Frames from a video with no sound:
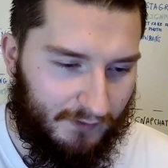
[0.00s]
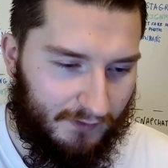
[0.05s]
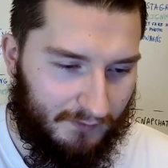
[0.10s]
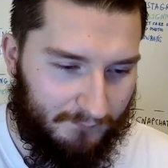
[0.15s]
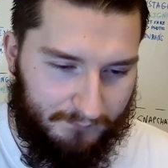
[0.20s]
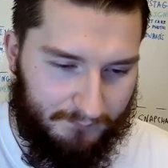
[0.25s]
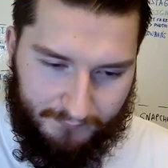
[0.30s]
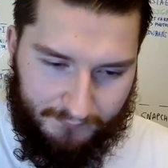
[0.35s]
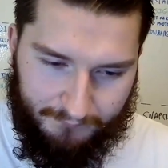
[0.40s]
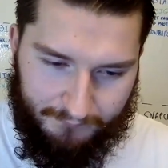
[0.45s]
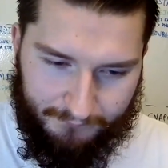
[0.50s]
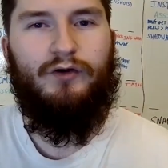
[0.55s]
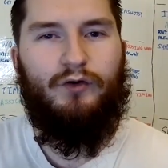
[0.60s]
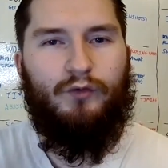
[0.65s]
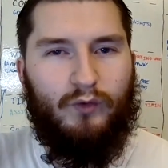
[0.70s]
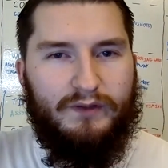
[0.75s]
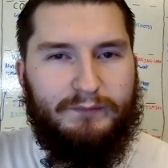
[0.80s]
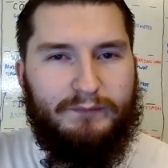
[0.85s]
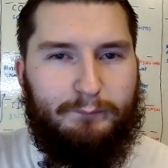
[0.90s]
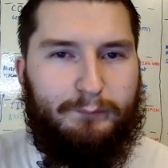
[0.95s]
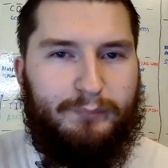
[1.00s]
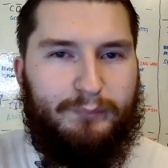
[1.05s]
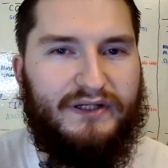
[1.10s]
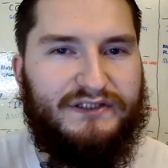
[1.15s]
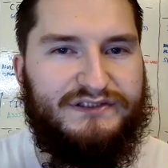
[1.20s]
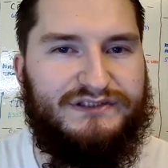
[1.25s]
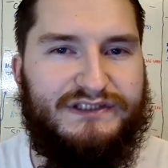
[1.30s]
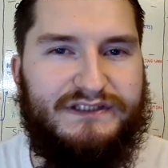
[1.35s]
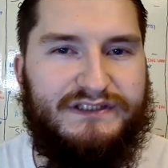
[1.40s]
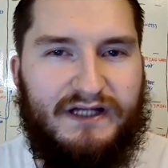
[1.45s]
up. Quit
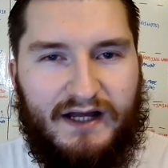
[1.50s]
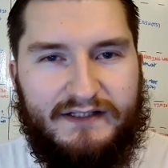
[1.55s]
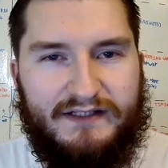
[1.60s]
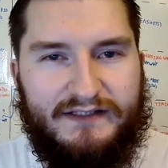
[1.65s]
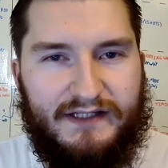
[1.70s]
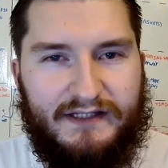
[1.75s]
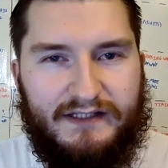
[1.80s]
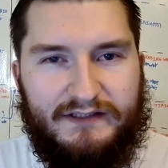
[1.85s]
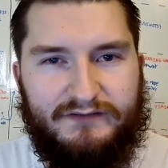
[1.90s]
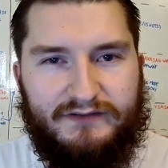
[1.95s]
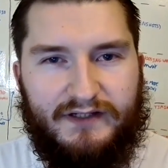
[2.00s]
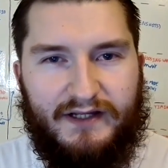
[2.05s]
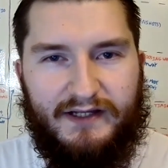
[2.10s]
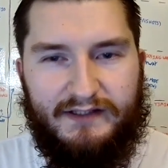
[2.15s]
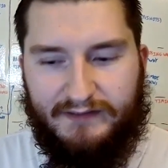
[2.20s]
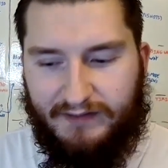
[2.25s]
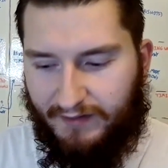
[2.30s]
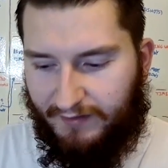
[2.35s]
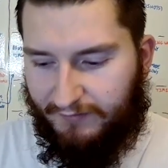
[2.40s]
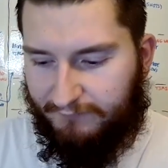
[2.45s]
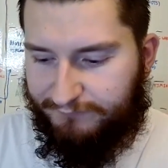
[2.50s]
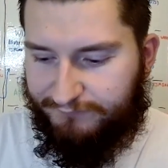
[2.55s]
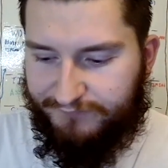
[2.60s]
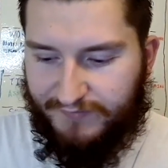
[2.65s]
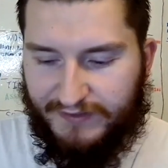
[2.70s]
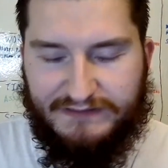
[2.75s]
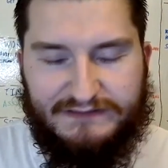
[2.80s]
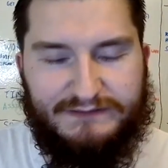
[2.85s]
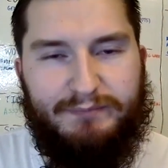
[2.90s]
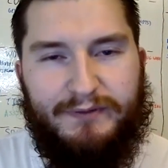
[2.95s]
bitching on the internet and
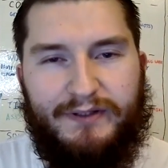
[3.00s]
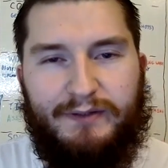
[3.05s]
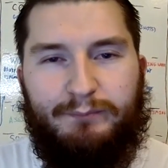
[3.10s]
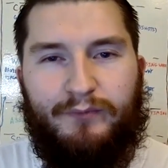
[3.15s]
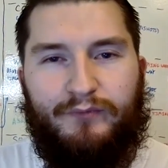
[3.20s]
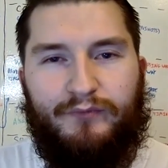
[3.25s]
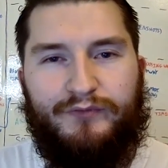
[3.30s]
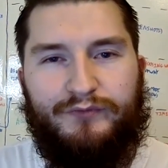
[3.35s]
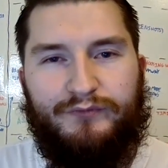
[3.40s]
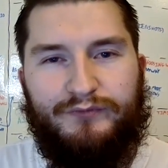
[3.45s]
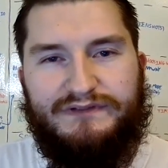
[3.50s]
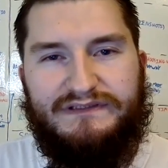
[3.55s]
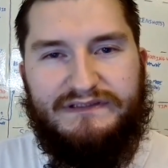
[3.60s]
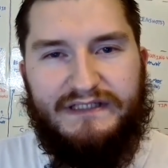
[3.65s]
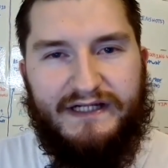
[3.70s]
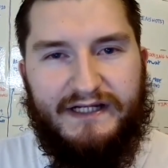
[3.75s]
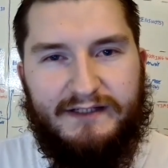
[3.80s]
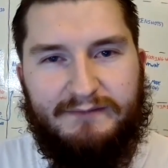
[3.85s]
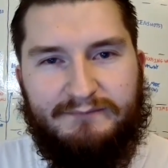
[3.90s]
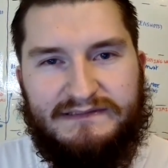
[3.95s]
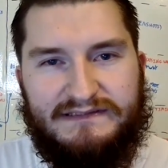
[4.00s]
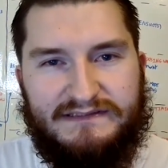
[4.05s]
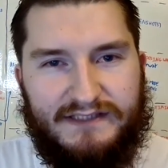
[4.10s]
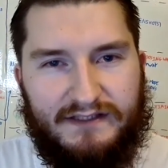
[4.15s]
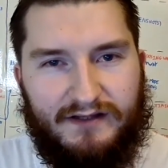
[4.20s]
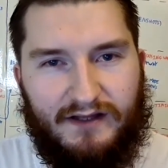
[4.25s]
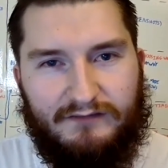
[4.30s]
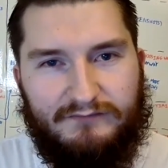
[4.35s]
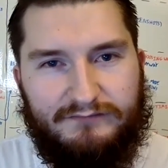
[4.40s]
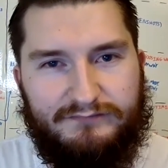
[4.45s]
face people your damn
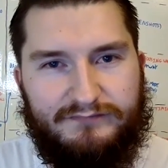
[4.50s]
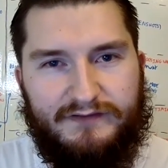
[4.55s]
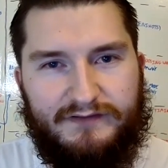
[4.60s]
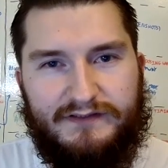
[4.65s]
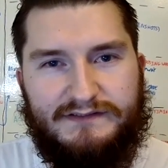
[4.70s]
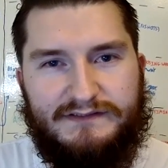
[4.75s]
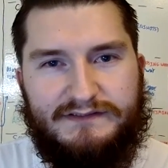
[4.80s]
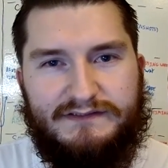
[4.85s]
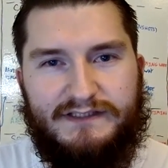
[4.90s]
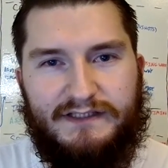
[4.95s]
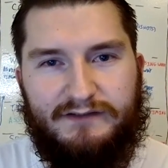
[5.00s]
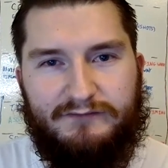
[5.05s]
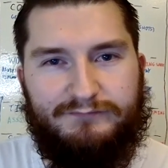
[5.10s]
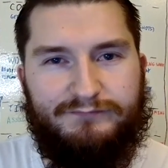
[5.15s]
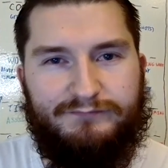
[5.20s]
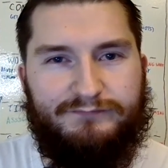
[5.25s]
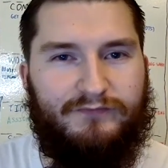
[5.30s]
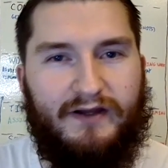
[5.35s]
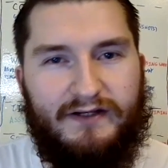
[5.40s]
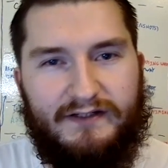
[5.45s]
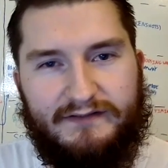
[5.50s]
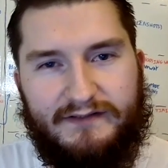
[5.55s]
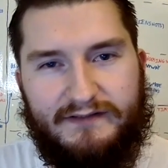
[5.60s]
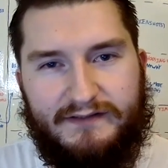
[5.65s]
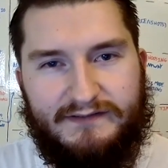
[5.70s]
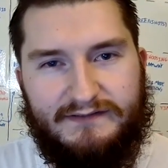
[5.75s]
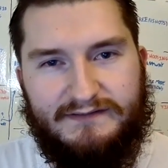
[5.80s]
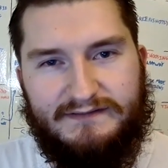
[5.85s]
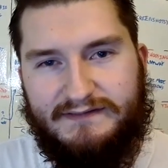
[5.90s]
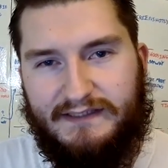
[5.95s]
self instead of
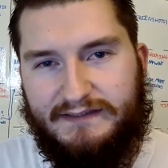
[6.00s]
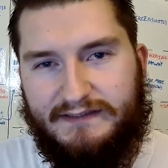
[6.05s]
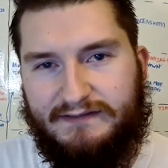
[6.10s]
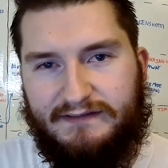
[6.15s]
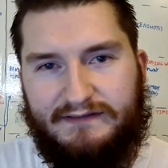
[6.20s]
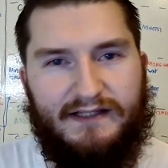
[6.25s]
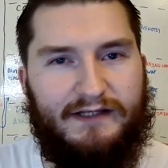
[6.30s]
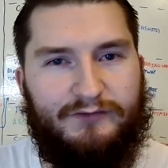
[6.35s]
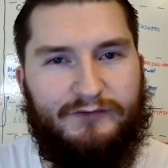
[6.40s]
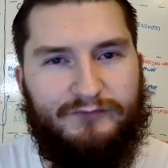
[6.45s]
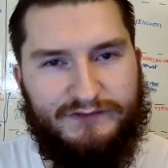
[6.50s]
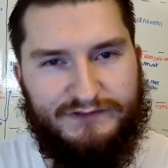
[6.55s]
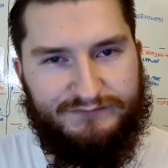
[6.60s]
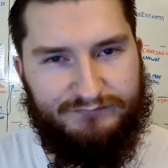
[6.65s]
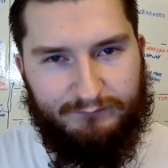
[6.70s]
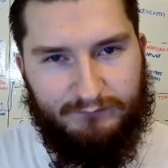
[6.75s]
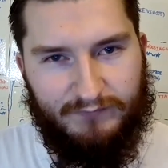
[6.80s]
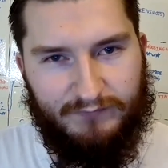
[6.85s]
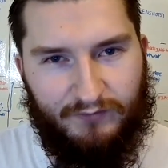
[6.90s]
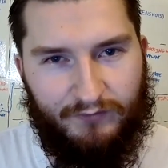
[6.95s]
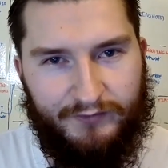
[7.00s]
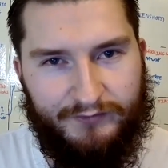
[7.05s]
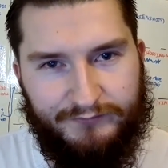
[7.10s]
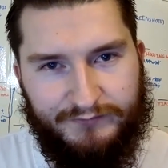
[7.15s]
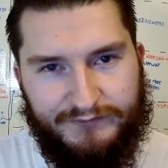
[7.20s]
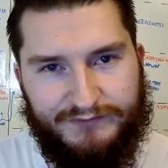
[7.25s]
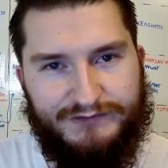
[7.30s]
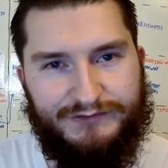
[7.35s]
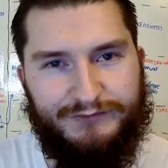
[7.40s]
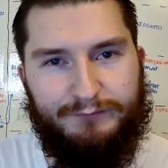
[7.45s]
threatening to send letters from
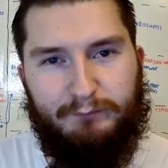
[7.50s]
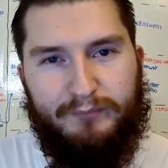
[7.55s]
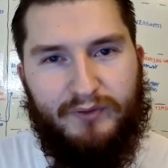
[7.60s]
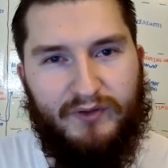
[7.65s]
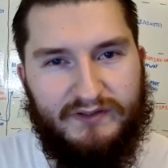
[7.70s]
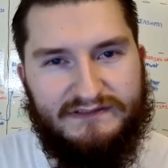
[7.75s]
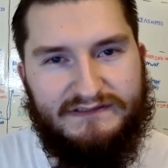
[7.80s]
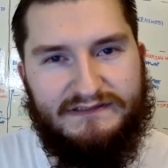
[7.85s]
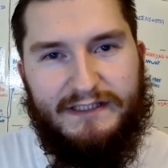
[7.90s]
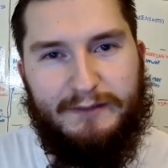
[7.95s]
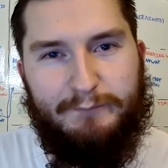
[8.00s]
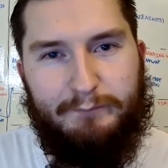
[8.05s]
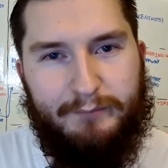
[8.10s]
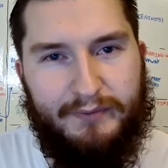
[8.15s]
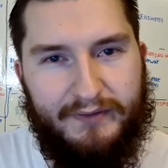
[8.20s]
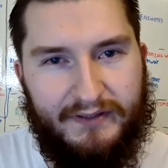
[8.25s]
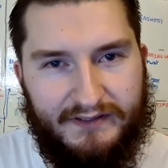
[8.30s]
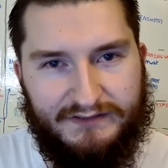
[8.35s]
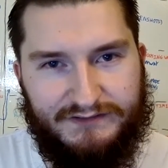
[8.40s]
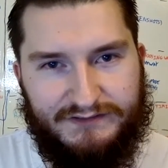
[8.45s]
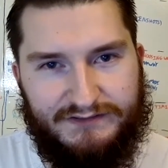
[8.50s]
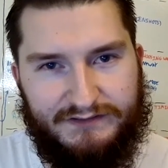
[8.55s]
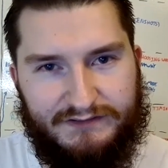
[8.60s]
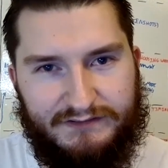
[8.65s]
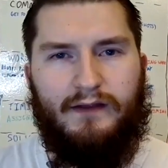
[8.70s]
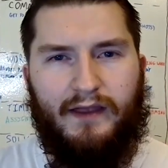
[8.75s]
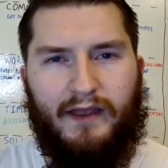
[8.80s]
lawyers, you pussy bitch.